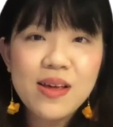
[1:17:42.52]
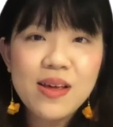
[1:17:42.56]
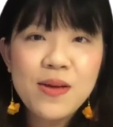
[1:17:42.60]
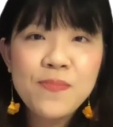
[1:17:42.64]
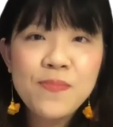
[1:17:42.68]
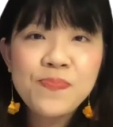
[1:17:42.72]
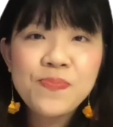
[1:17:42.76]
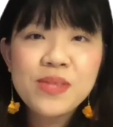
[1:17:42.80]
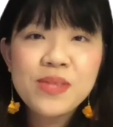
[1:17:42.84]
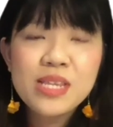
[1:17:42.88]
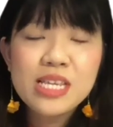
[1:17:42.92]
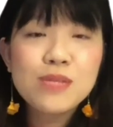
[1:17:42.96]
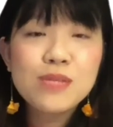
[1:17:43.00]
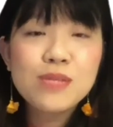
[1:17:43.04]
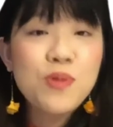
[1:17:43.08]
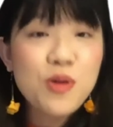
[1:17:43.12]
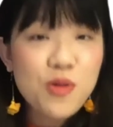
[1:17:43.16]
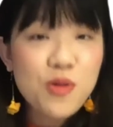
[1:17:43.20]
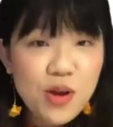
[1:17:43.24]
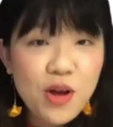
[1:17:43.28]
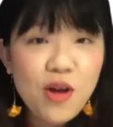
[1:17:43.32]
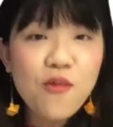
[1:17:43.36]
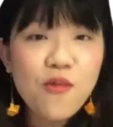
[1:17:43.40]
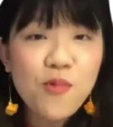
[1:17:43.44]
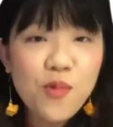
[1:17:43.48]
spirit
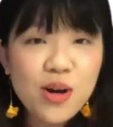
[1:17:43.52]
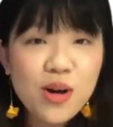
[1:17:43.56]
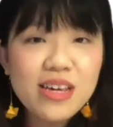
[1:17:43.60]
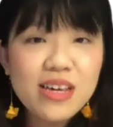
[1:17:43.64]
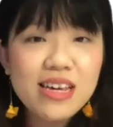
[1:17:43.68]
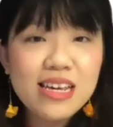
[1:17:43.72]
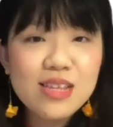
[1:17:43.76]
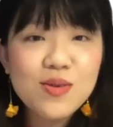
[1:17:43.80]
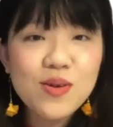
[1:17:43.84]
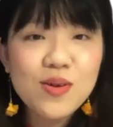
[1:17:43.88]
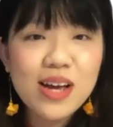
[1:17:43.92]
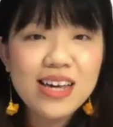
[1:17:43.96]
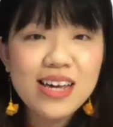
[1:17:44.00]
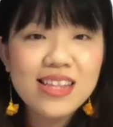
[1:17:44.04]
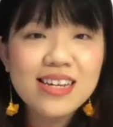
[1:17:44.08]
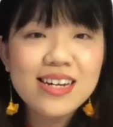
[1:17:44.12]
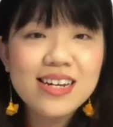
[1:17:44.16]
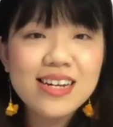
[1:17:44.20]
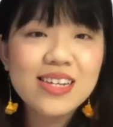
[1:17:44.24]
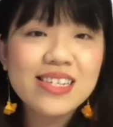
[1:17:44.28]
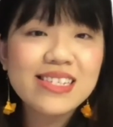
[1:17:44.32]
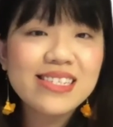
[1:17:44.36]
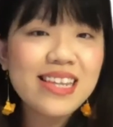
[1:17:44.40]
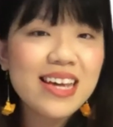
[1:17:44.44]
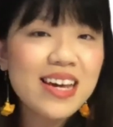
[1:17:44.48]
of working together,
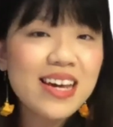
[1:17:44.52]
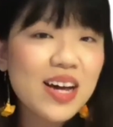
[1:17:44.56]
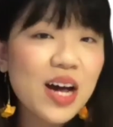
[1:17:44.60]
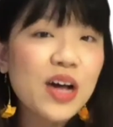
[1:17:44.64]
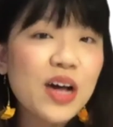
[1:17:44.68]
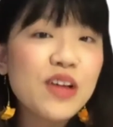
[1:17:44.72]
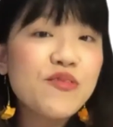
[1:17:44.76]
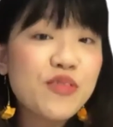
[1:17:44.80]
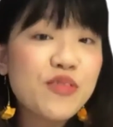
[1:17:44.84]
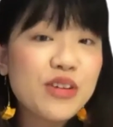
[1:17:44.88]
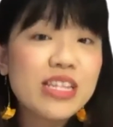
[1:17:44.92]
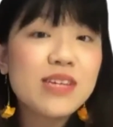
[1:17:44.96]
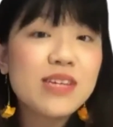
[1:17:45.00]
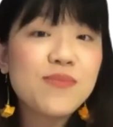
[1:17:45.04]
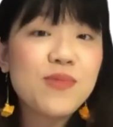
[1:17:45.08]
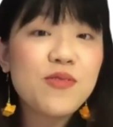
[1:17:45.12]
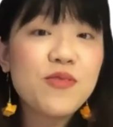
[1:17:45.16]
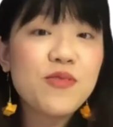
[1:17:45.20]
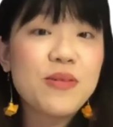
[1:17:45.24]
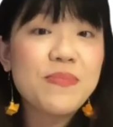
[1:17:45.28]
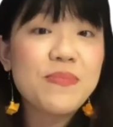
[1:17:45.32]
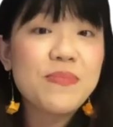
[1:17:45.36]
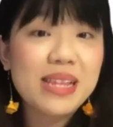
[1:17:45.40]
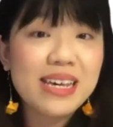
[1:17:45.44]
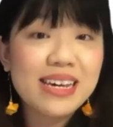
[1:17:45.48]
because that can't really be
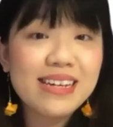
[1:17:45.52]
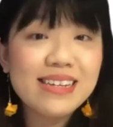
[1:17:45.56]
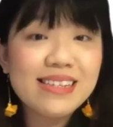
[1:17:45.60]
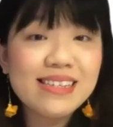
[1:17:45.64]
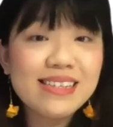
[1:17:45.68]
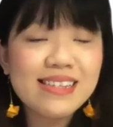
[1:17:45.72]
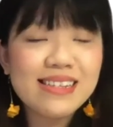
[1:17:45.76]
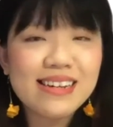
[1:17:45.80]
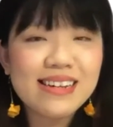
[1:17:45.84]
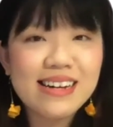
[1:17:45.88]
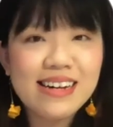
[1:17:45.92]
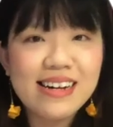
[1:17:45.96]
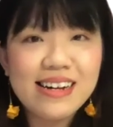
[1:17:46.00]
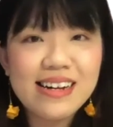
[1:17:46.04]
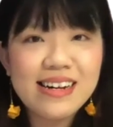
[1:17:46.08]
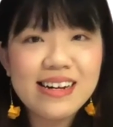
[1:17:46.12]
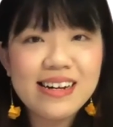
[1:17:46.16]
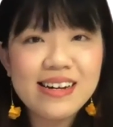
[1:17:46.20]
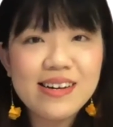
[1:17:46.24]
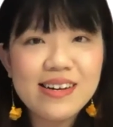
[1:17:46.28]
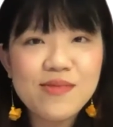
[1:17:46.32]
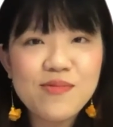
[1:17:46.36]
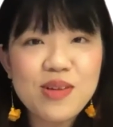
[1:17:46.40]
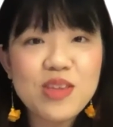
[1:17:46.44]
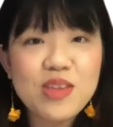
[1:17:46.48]
replaced
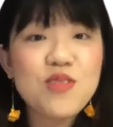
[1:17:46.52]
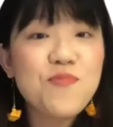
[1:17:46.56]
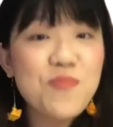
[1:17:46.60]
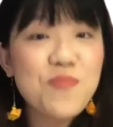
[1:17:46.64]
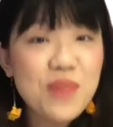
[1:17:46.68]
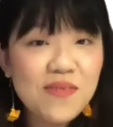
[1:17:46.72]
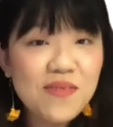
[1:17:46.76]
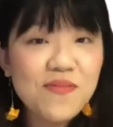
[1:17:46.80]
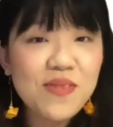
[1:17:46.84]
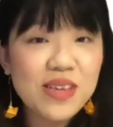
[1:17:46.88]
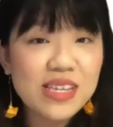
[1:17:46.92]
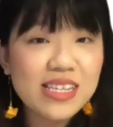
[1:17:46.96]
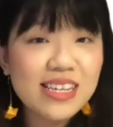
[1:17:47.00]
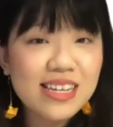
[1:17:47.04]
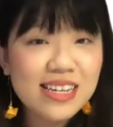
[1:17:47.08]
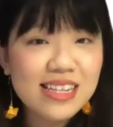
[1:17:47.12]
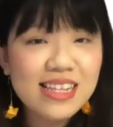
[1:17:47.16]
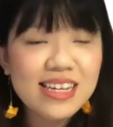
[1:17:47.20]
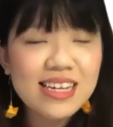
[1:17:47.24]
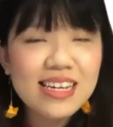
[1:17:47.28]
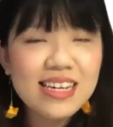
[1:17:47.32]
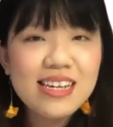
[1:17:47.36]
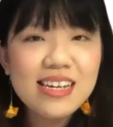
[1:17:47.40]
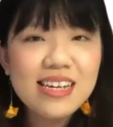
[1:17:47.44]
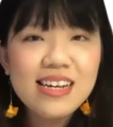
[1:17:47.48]
when you meet
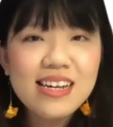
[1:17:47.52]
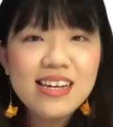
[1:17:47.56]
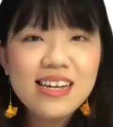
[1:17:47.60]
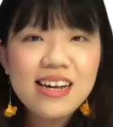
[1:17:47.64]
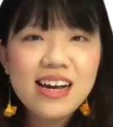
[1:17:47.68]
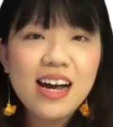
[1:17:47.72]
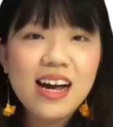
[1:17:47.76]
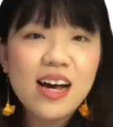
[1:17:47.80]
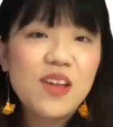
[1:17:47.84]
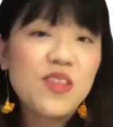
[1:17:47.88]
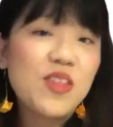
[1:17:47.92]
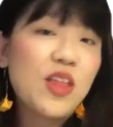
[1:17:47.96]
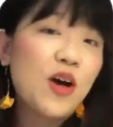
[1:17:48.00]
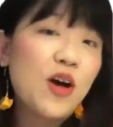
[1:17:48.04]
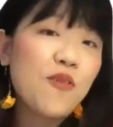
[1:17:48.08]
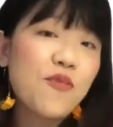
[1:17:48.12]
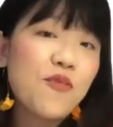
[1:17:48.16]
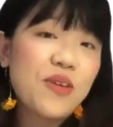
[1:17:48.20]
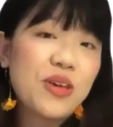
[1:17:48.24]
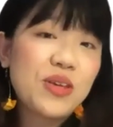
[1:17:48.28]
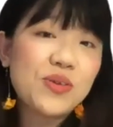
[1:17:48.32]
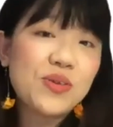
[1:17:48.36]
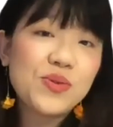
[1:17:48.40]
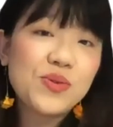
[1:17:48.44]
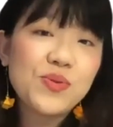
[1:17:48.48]
physically. Now
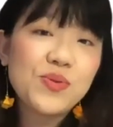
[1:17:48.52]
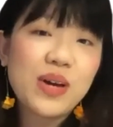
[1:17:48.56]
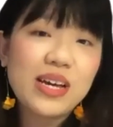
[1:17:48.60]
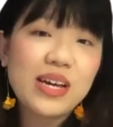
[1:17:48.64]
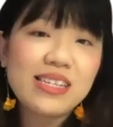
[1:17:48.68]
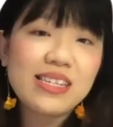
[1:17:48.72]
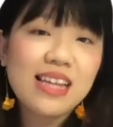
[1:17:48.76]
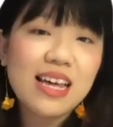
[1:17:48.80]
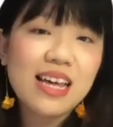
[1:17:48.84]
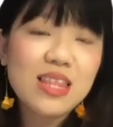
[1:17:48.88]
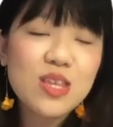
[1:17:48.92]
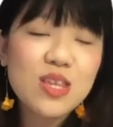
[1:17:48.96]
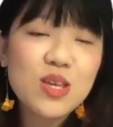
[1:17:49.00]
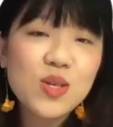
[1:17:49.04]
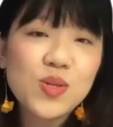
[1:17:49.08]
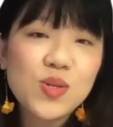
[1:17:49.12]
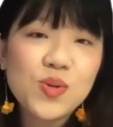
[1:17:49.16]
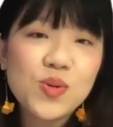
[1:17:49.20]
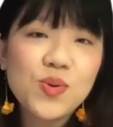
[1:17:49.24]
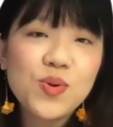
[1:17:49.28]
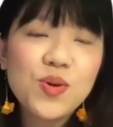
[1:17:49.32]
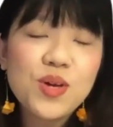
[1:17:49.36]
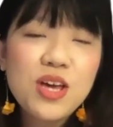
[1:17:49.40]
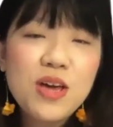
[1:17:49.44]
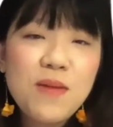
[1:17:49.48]
phase 2 has started, so
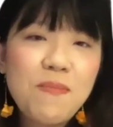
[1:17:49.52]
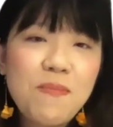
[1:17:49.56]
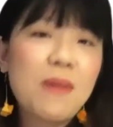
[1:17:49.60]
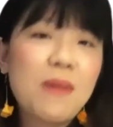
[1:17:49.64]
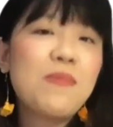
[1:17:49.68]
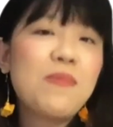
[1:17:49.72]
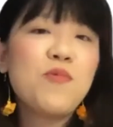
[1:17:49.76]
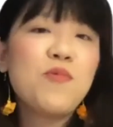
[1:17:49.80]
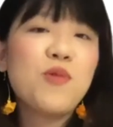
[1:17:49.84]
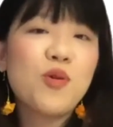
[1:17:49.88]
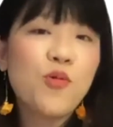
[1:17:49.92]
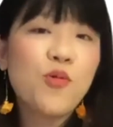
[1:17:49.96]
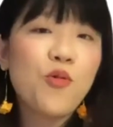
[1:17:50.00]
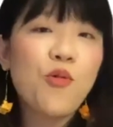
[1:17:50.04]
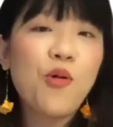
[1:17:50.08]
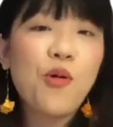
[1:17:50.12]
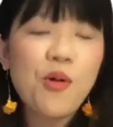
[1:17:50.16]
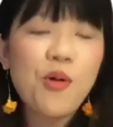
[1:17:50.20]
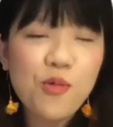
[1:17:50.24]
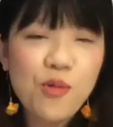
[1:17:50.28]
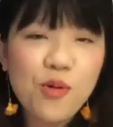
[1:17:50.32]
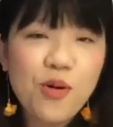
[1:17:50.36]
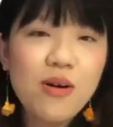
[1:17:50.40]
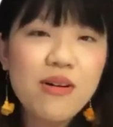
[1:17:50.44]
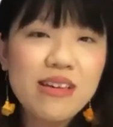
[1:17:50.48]
maybe we'll go
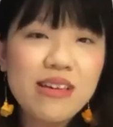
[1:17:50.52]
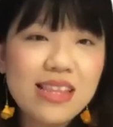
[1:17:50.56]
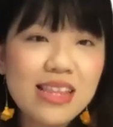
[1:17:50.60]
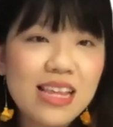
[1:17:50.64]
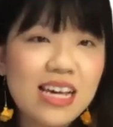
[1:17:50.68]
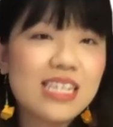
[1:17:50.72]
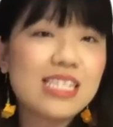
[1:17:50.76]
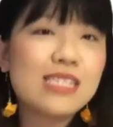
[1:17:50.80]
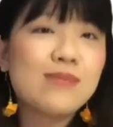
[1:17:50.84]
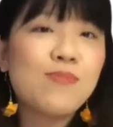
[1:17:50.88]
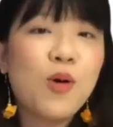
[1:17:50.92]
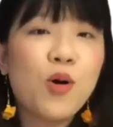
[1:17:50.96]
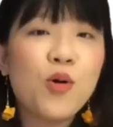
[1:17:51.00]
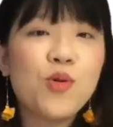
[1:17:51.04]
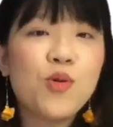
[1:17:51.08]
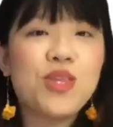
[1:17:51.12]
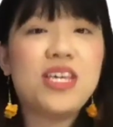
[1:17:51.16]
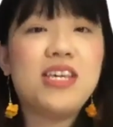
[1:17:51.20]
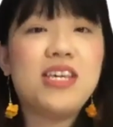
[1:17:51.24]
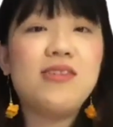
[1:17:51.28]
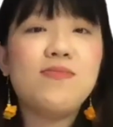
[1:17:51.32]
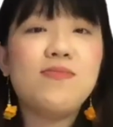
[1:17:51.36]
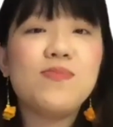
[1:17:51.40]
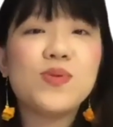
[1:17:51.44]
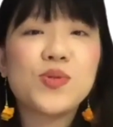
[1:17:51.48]
out in like small
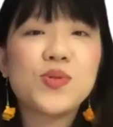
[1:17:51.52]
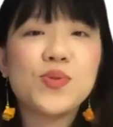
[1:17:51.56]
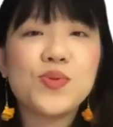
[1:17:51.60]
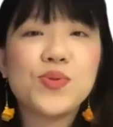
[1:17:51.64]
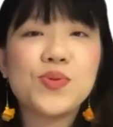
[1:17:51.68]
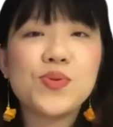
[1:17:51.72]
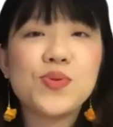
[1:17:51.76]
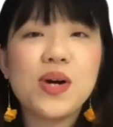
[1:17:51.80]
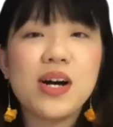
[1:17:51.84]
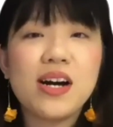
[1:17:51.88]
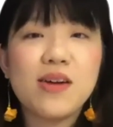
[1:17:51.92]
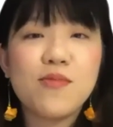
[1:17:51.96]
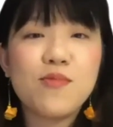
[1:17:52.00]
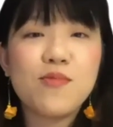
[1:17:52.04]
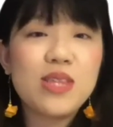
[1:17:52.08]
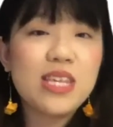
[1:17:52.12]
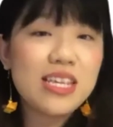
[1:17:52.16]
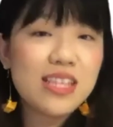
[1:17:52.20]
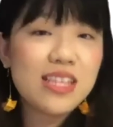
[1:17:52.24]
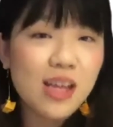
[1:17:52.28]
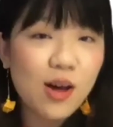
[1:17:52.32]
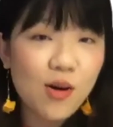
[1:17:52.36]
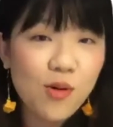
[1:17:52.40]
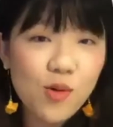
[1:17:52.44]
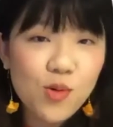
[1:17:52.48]
teams to within
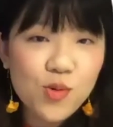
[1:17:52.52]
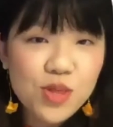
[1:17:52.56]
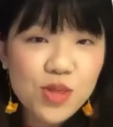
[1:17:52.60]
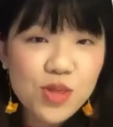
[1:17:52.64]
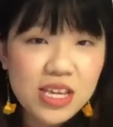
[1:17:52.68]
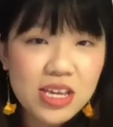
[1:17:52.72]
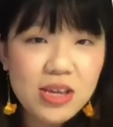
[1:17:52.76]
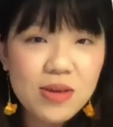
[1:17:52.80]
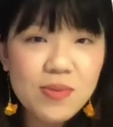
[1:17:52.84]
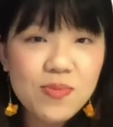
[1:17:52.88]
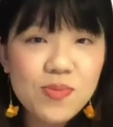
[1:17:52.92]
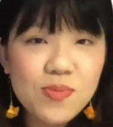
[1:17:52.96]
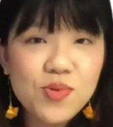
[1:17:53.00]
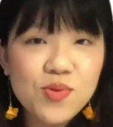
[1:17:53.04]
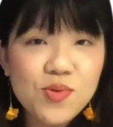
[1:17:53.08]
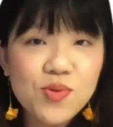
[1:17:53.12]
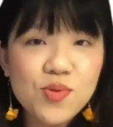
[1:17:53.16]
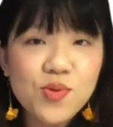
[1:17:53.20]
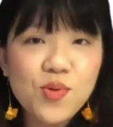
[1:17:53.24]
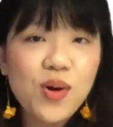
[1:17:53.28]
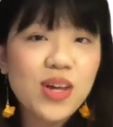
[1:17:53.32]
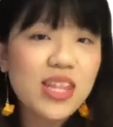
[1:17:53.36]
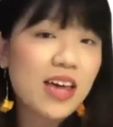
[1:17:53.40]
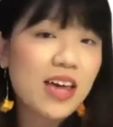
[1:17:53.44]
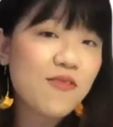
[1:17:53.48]
our own team to go
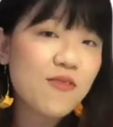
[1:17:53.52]
and have a meal.